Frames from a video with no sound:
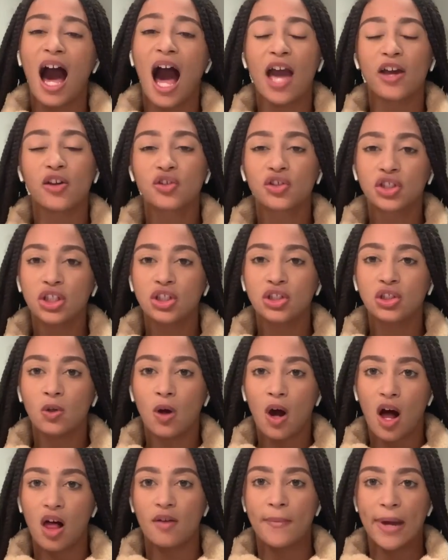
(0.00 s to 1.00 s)
I usually
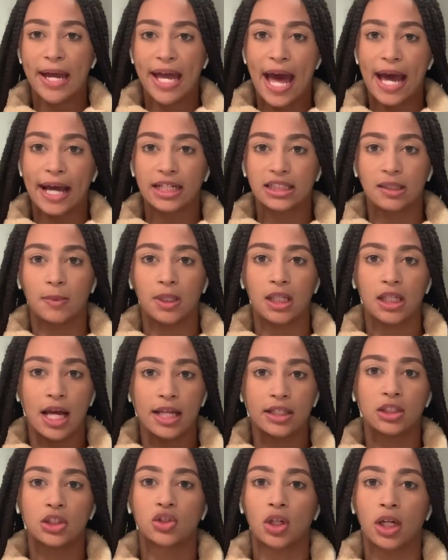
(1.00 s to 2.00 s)
do all of my academic
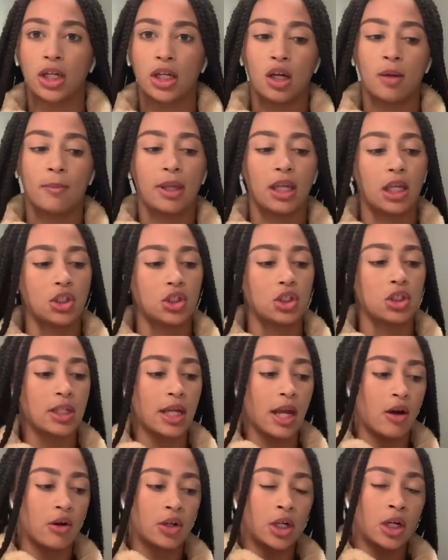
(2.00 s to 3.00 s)
classes right here at my
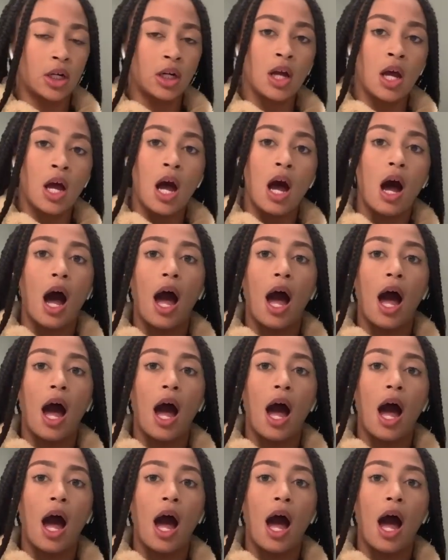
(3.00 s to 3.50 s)
kitchen counter.